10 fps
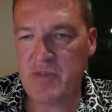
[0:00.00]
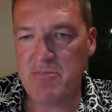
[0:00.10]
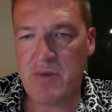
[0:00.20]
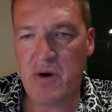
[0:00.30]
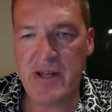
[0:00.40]

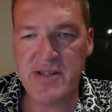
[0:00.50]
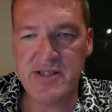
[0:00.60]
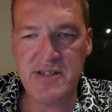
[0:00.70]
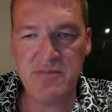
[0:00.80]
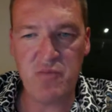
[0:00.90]
mines
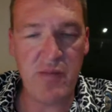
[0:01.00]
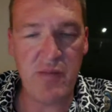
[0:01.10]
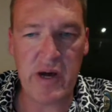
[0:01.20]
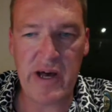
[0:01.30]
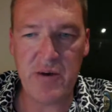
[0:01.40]
in
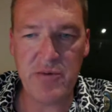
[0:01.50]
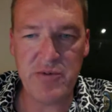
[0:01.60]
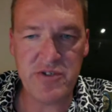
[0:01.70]
Wales